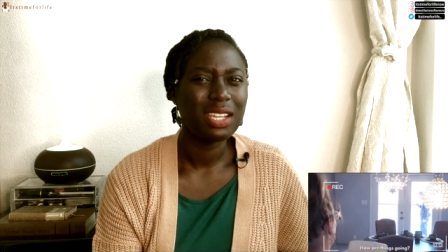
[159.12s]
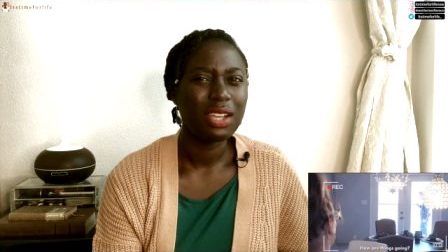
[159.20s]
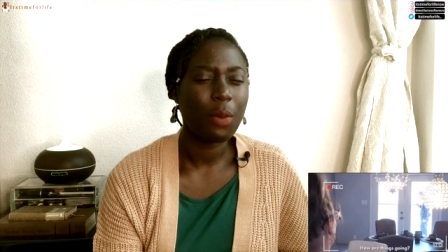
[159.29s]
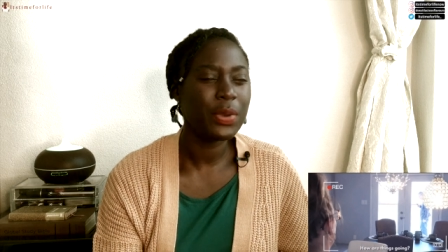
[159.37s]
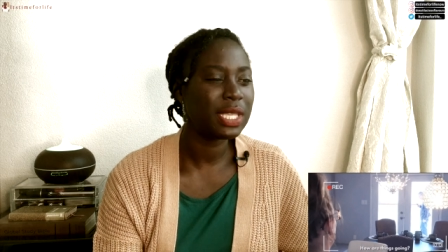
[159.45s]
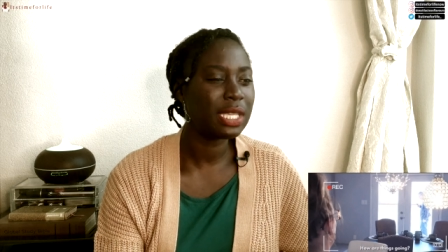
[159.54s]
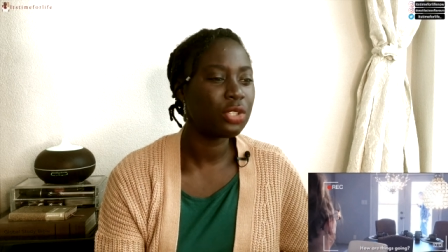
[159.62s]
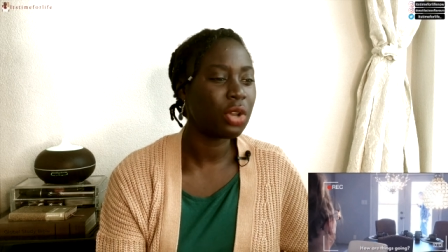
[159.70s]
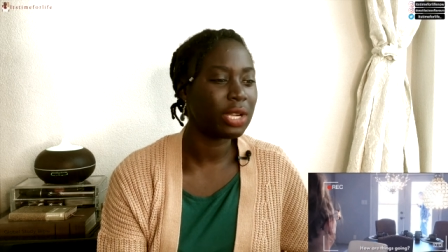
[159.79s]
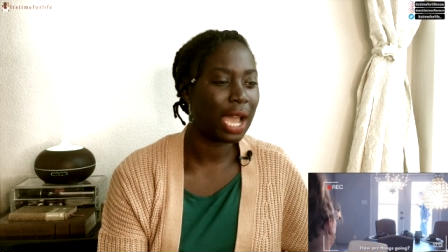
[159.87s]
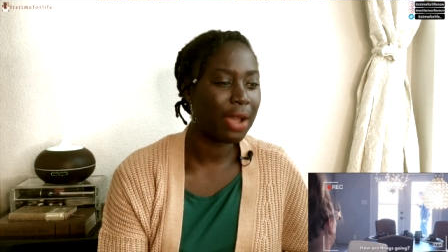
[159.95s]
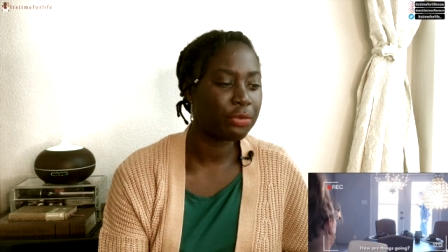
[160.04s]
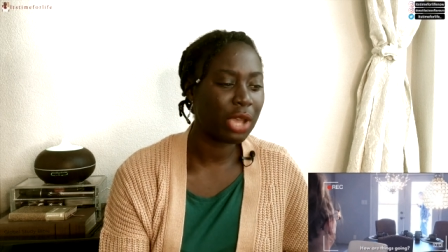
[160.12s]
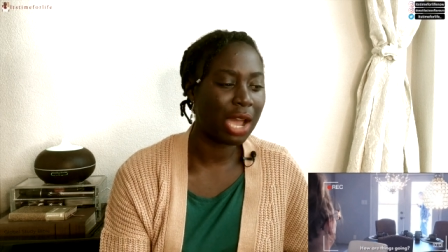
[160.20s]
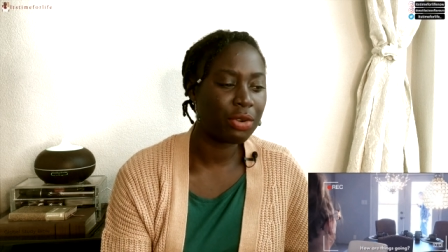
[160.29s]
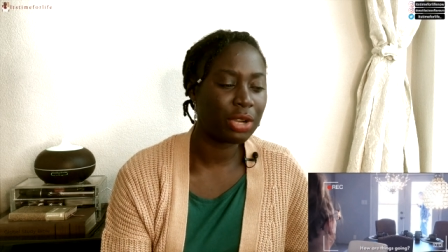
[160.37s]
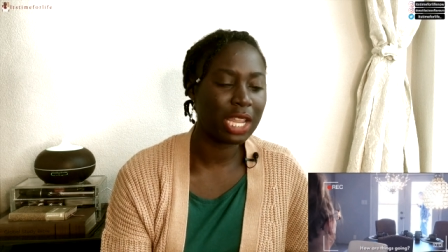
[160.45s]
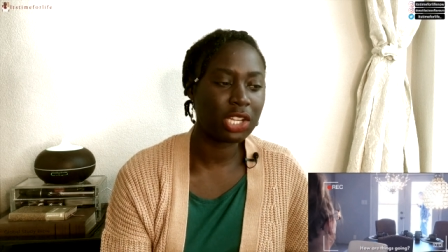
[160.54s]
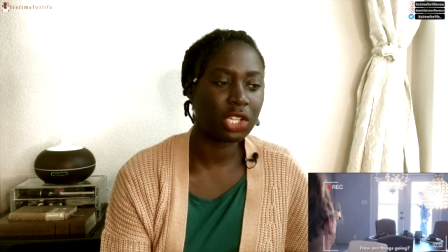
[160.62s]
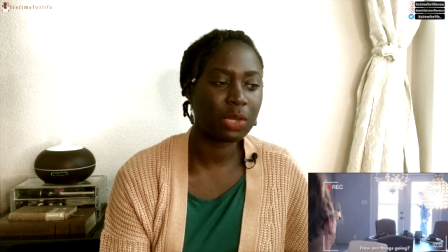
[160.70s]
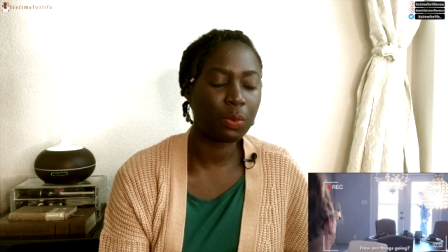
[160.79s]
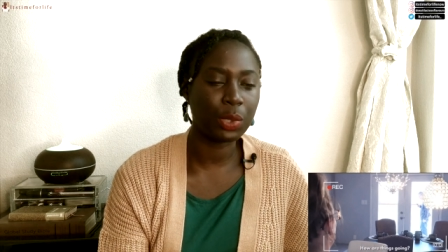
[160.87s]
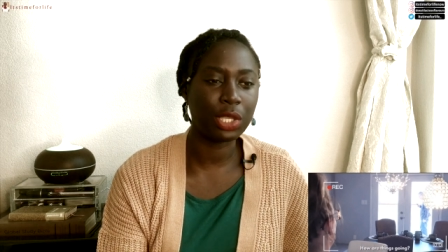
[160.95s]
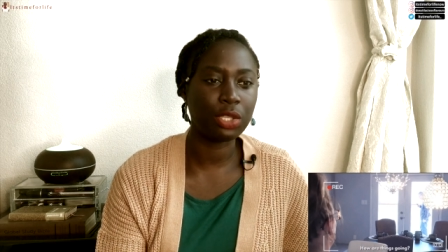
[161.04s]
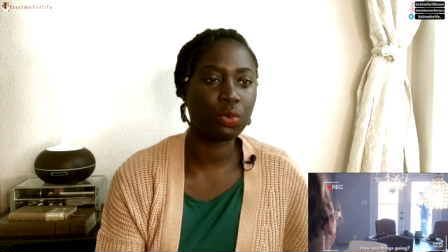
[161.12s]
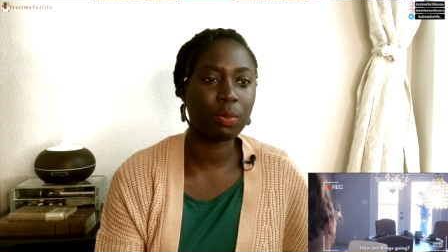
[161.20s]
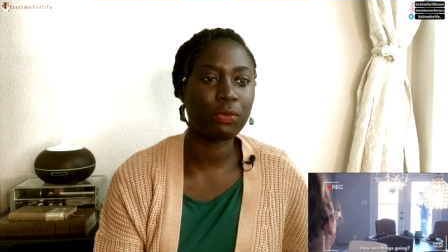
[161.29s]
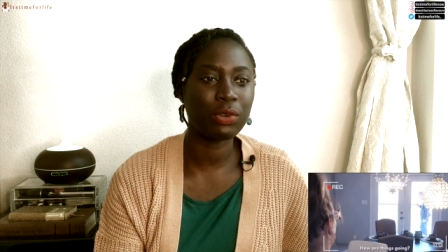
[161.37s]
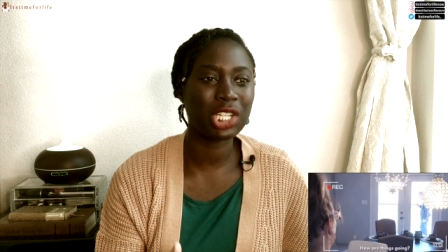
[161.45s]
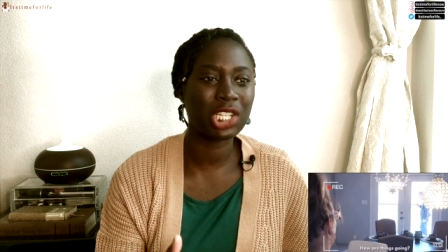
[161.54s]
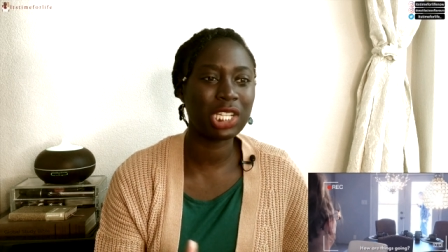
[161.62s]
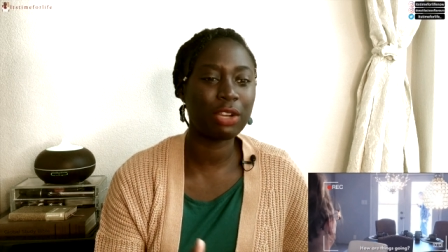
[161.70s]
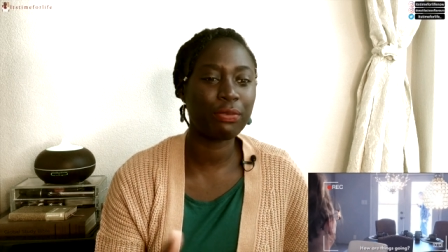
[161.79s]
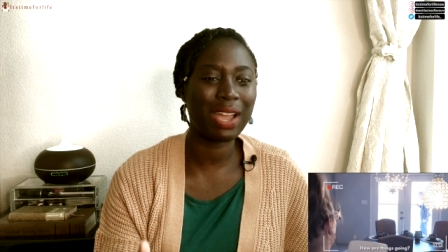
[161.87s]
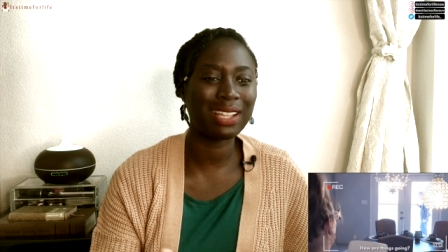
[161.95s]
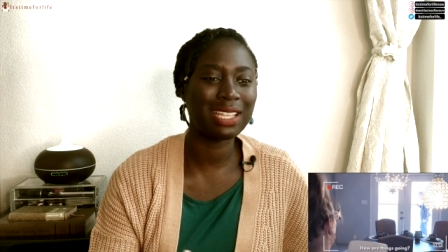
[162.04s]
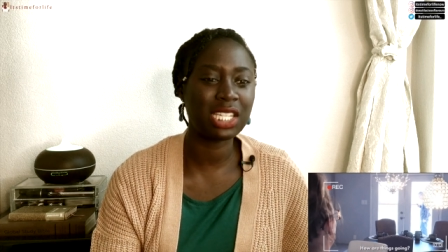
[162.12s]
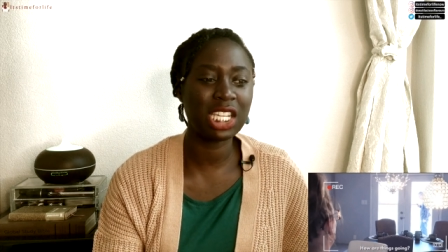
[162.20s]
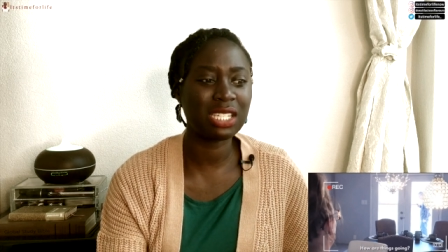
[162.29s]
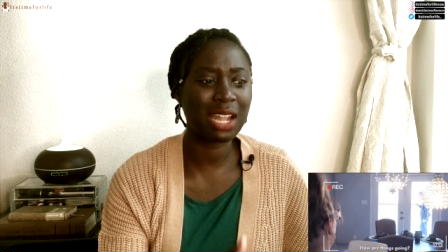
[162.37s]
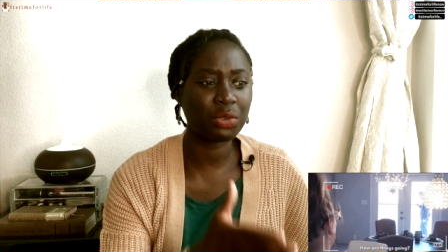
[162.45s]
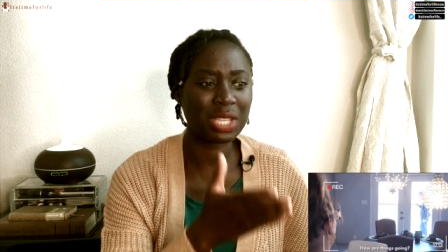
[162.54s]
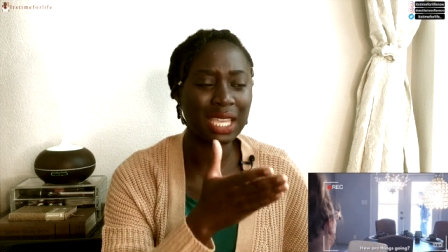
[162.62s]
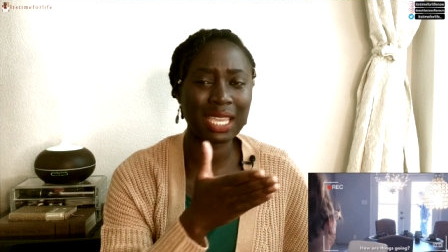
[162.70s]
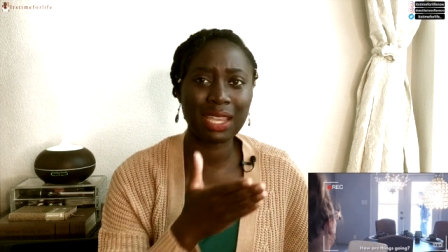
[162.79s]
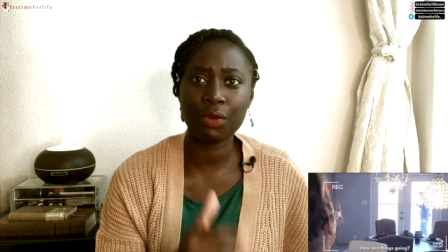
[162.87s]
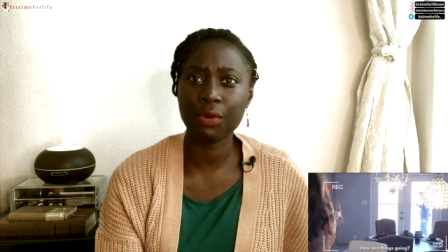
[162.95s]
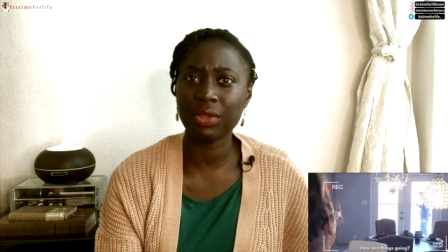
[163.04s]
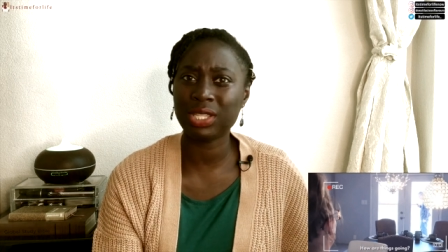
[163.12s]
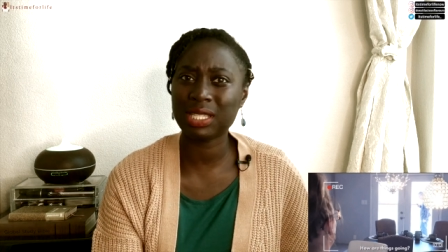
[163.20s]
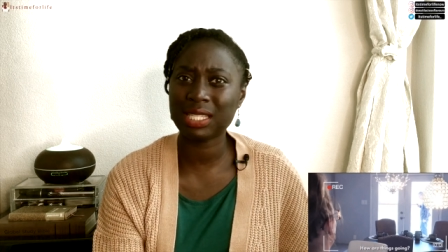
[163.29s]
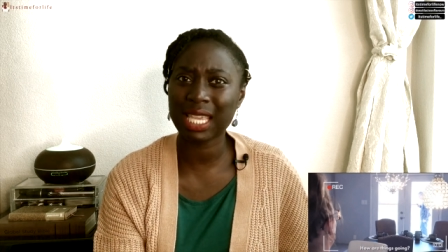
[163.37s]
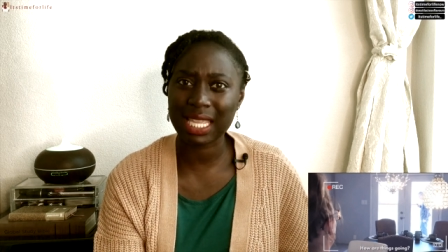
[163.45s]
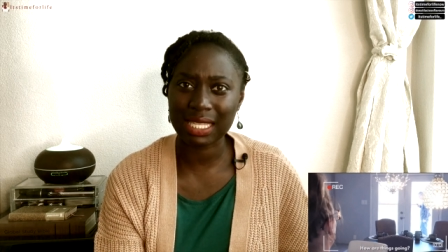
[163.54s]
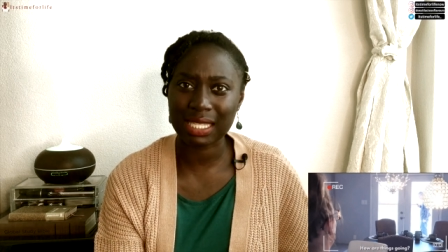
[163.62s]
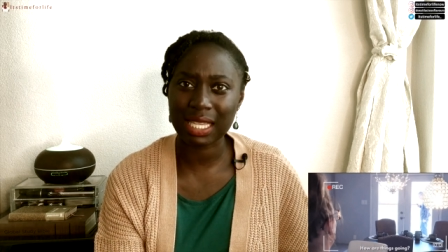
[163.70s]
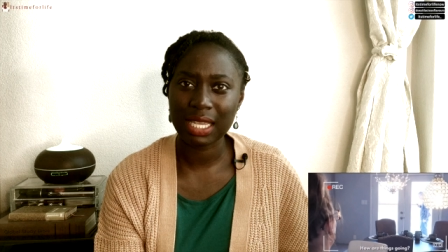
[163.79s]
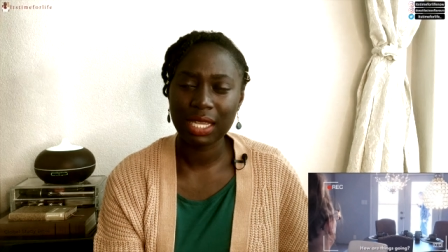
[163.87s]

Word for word: Obviously, he's gonna have to have a relationship with this woman for the sheer fact that she's now taking care of all the six kids.